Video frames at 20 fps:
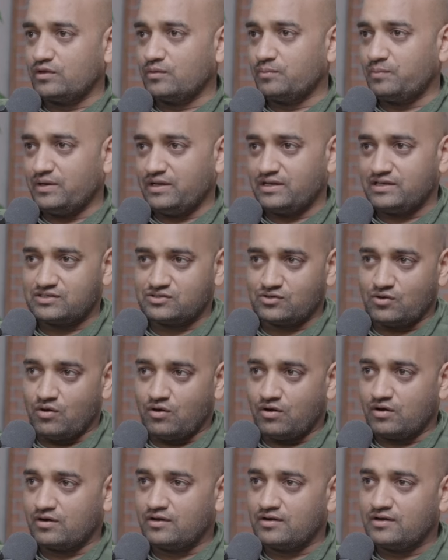the place
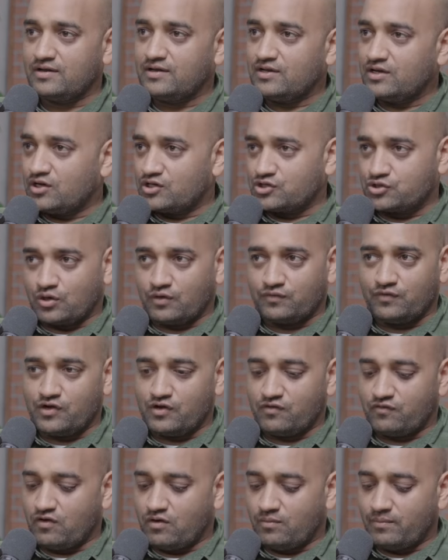on short
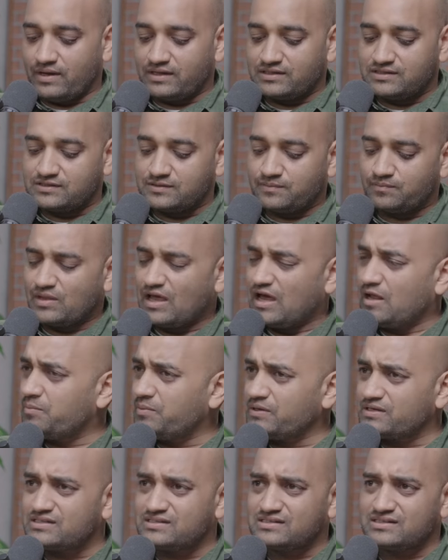video formats. Help
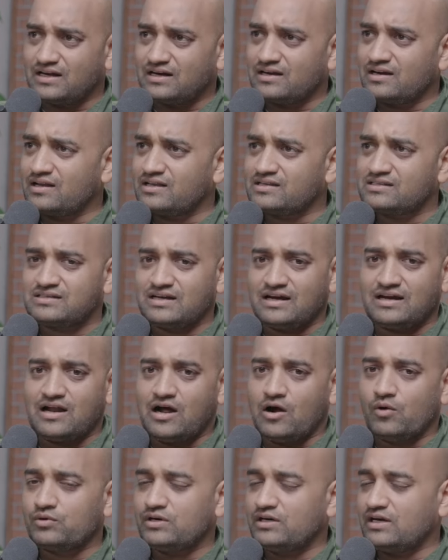yeah. us understand
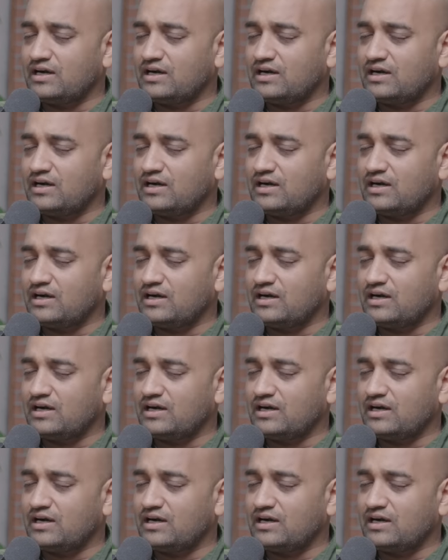how did